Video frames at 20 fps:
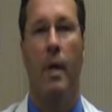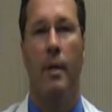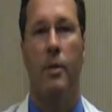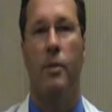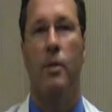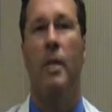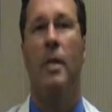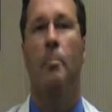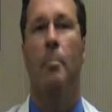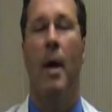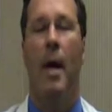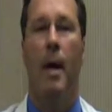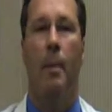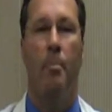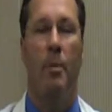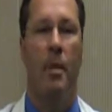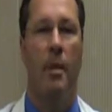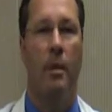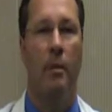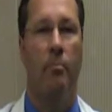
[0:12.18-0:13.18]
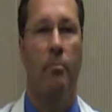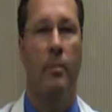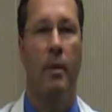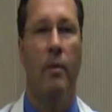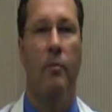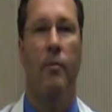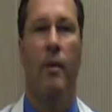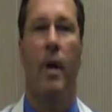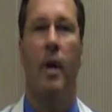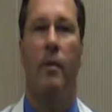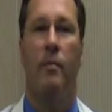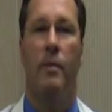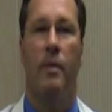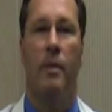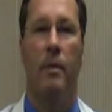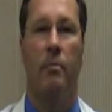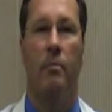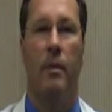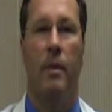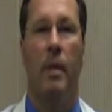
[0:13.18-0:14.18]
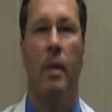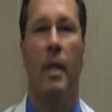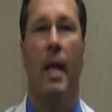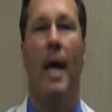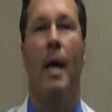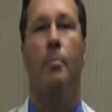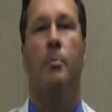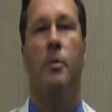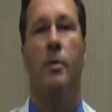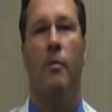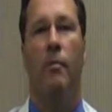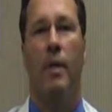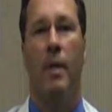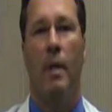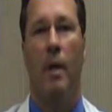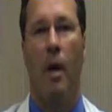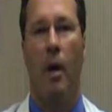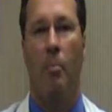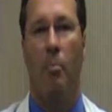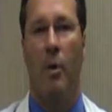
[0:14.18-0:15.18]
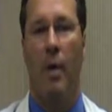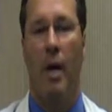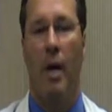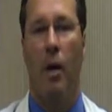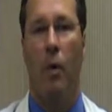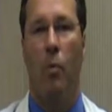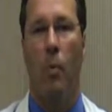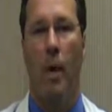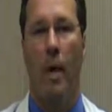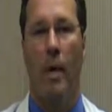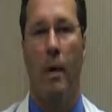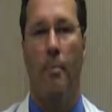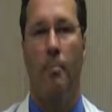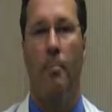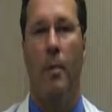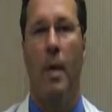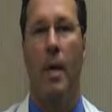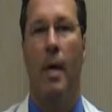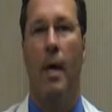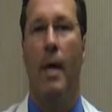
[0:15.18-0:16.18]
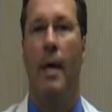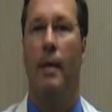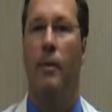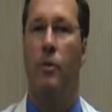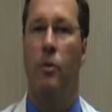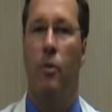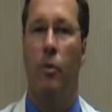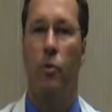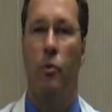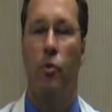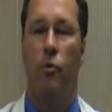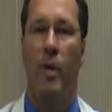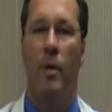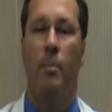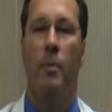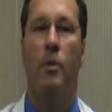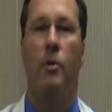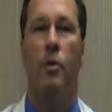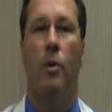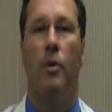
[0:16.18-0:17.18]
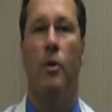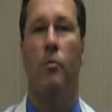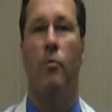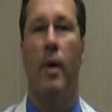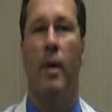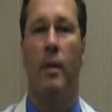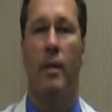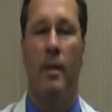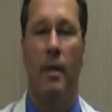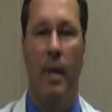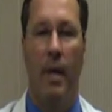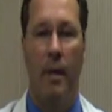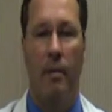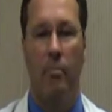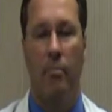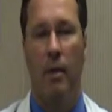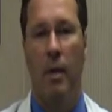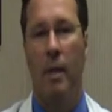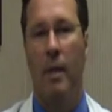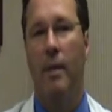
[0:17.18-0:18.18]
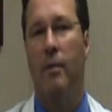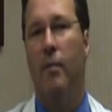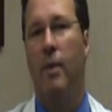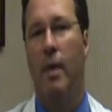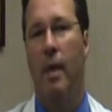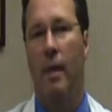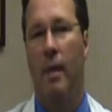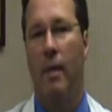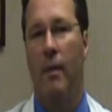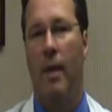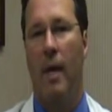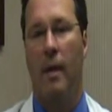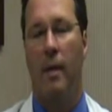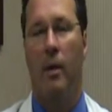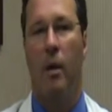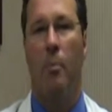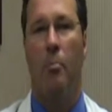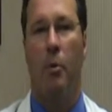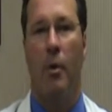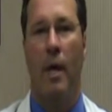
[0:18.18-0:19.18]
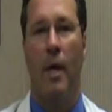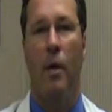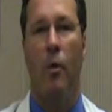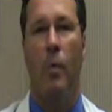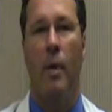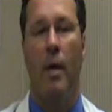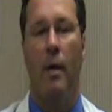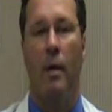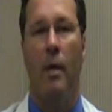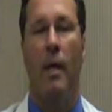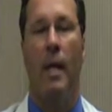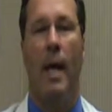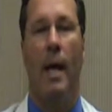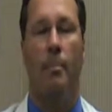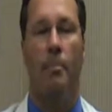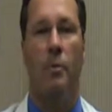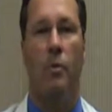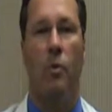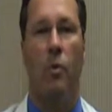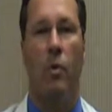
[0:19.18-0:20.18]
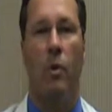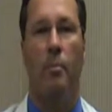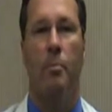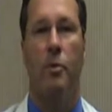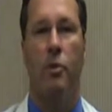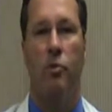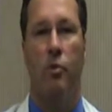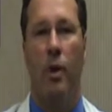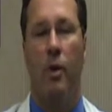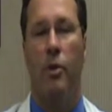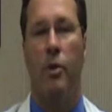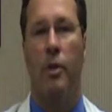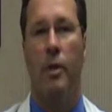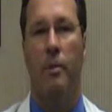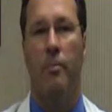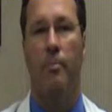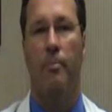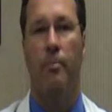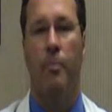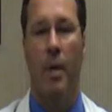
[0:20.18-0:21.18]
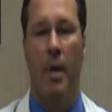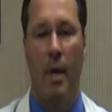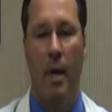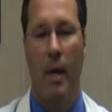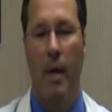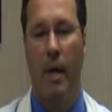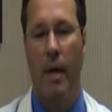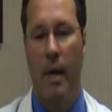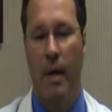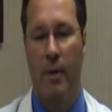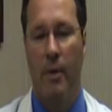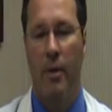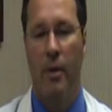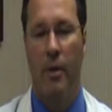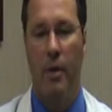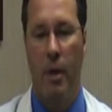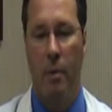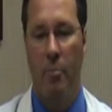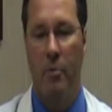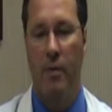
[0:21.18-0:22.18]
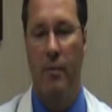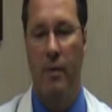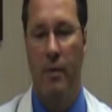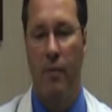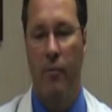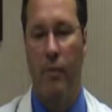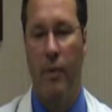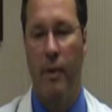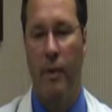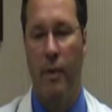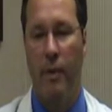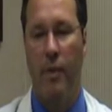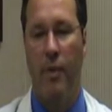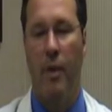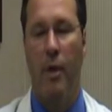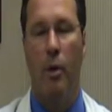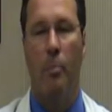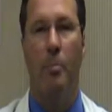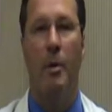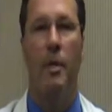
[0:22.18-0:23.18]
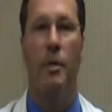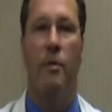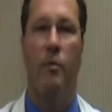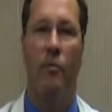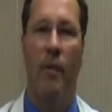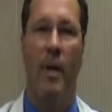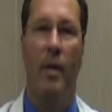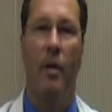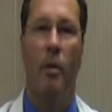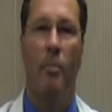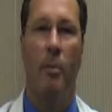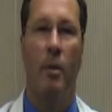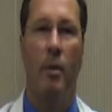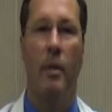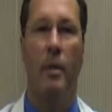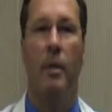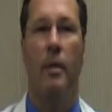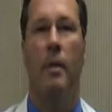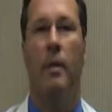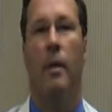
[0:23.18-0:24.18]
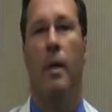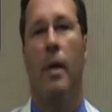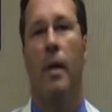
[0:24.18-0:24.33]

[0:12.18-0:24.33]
Sleep apnea involves a collapse of the upper airway, and so treatments are directed at alleviating that upper airway collapse or obstruction. There are a number of different therapies available, and